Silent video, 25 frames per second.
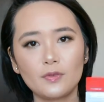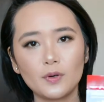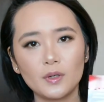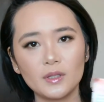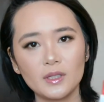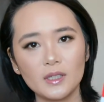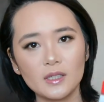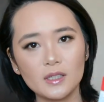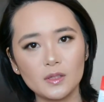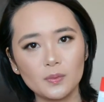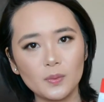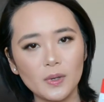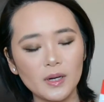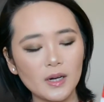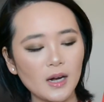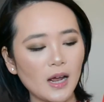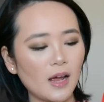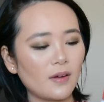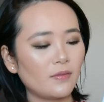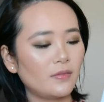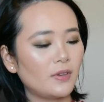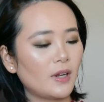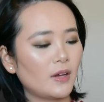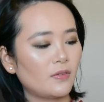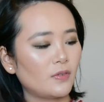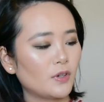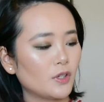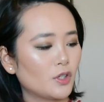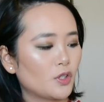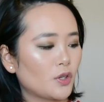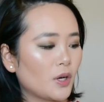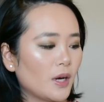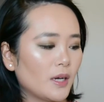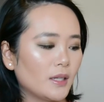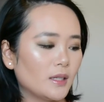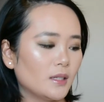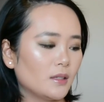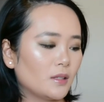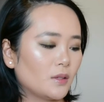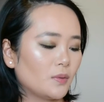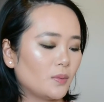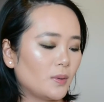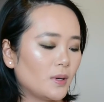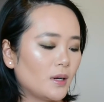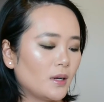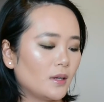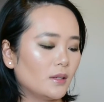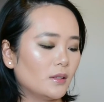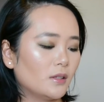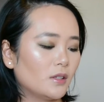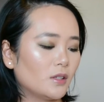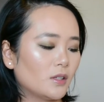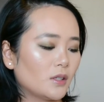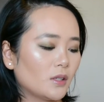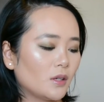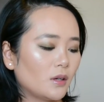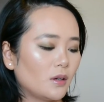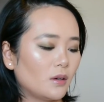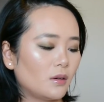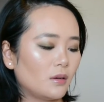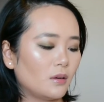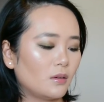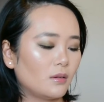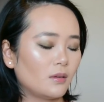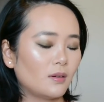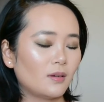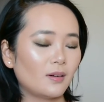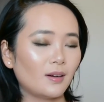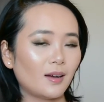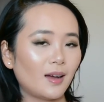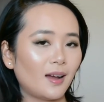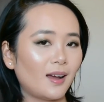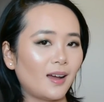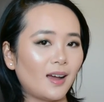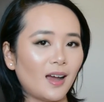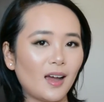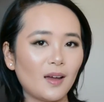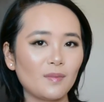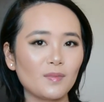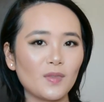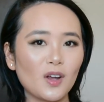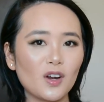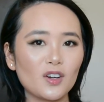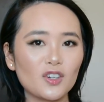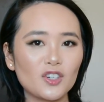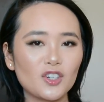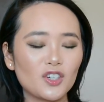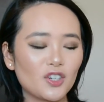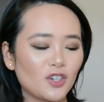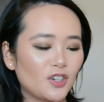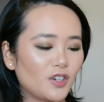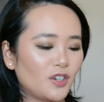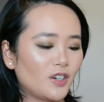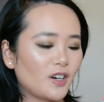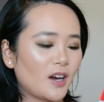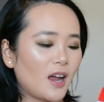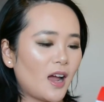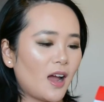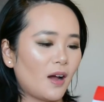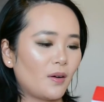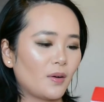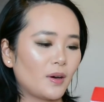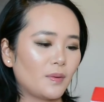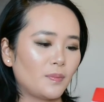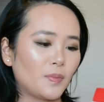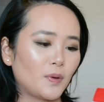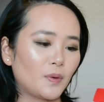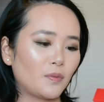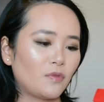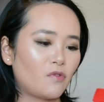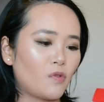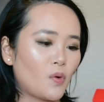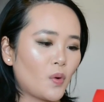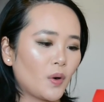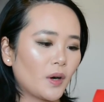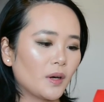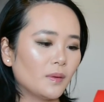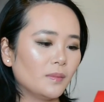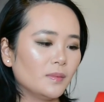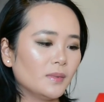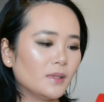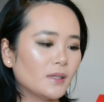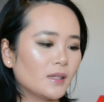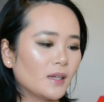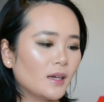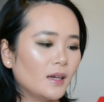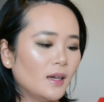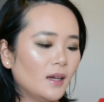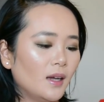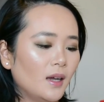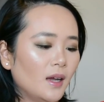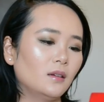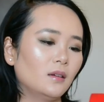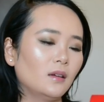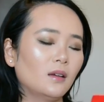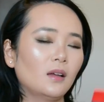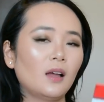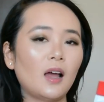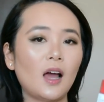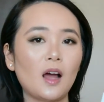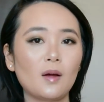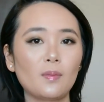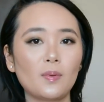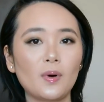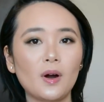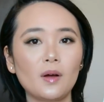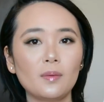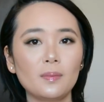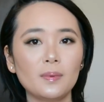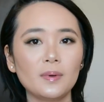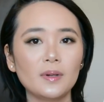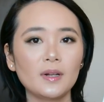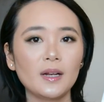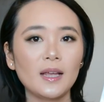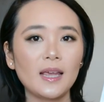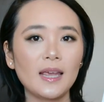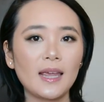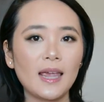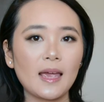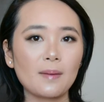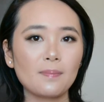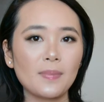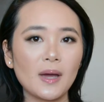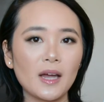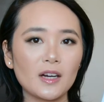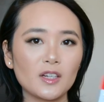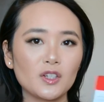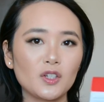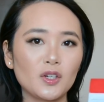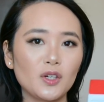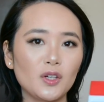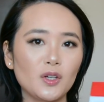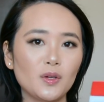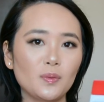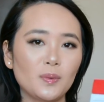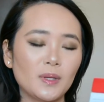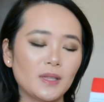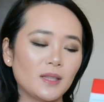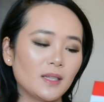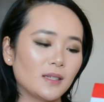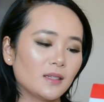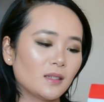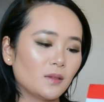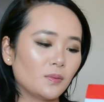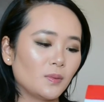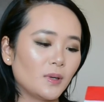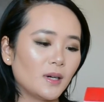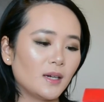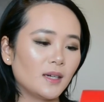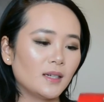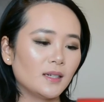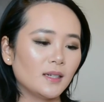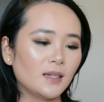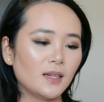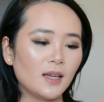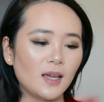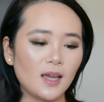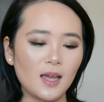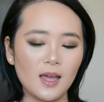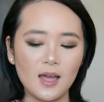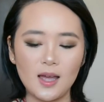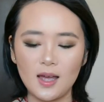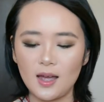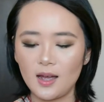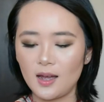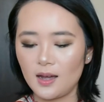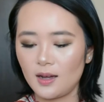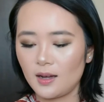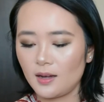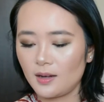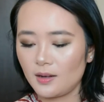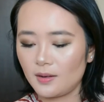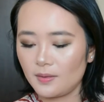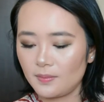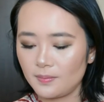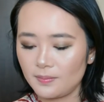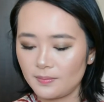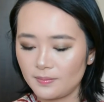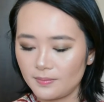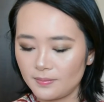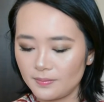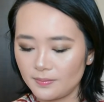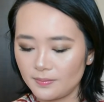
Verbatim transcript: for this one, I've never tried this one, so I'm not sure how it performs. I'll probably get back to you with this one. Um,